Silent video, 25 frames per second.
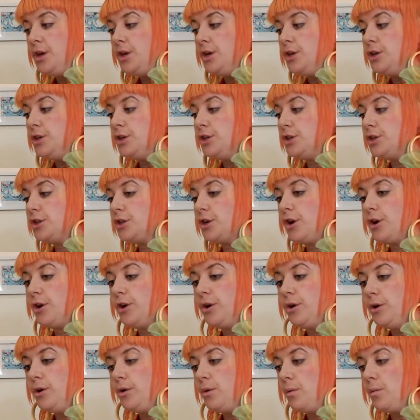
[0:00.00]

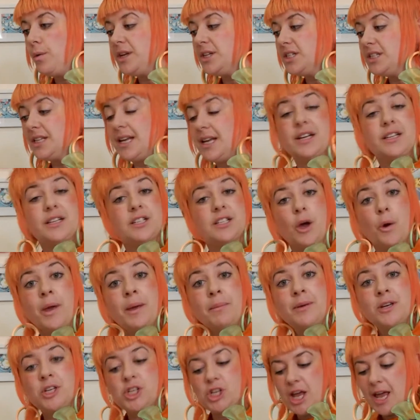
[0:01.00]
So we just need a sewing
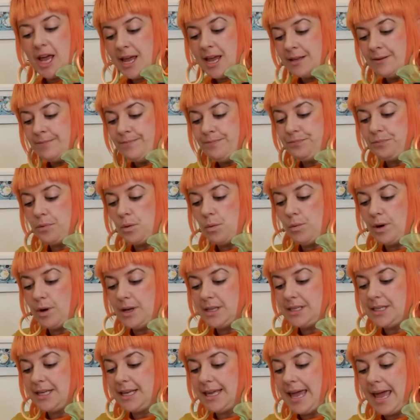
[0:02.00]
machine.
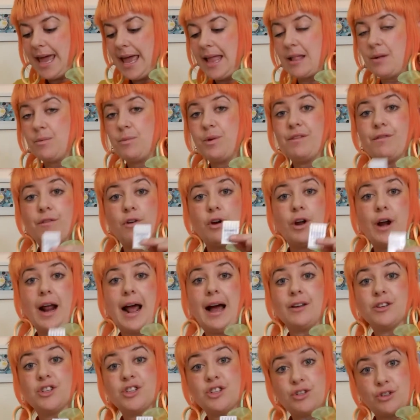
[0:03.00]
Once again, we've got
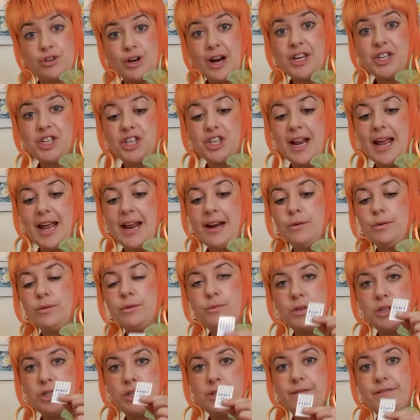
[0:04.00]
our stretch needles,
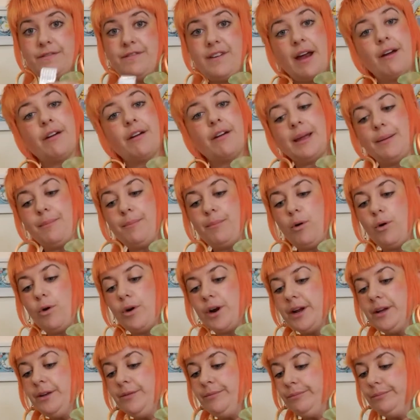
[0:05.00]
which is very
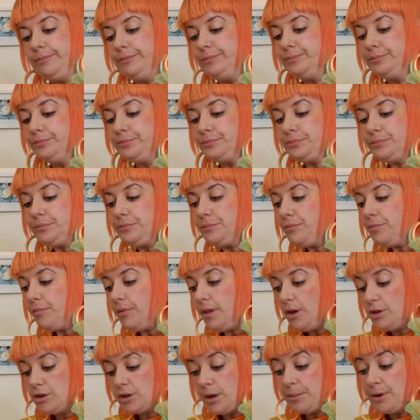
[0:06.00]
important.
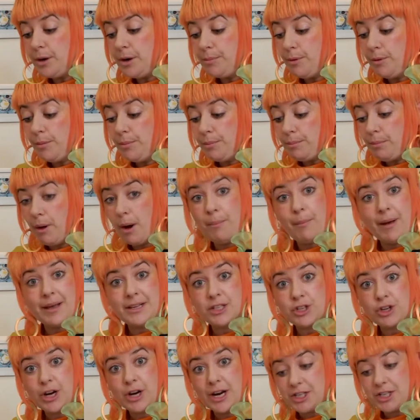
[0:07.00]
So I'm going to pop my
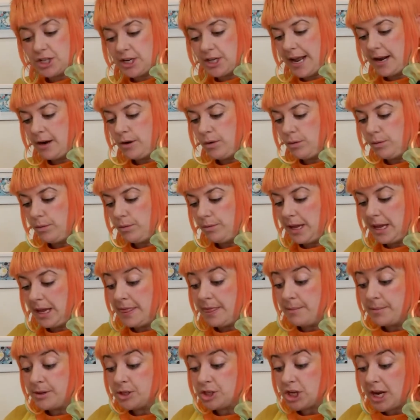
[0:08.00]
stretch needle in
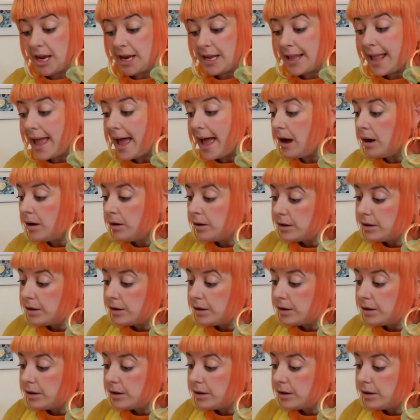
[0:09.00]
the machine now.